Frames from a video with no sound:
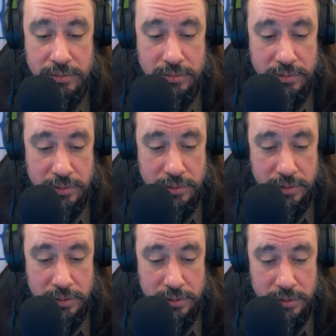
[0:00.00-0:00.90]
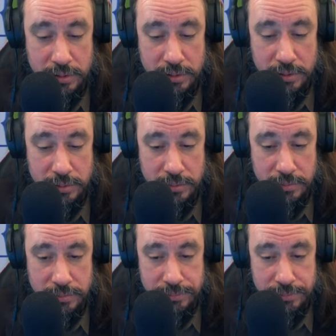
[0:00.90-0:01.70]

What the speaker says: (silence)